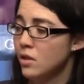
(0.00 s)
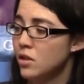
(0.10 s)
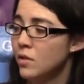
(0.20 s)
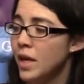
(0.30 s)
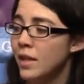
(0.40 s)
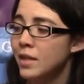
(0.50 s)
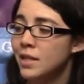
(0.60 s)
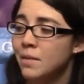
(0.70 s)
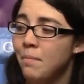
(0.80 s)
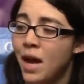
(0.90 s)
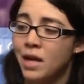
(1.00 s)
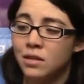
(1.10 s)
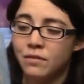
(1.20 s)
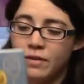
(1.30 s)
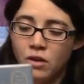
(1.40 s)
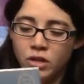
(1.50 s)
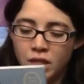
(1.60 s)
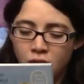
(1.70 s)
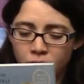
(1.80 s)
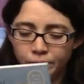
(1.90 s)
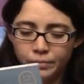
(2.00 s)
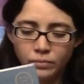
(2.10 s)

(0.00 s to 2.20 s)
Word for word: So again, this is a masked fairy tale.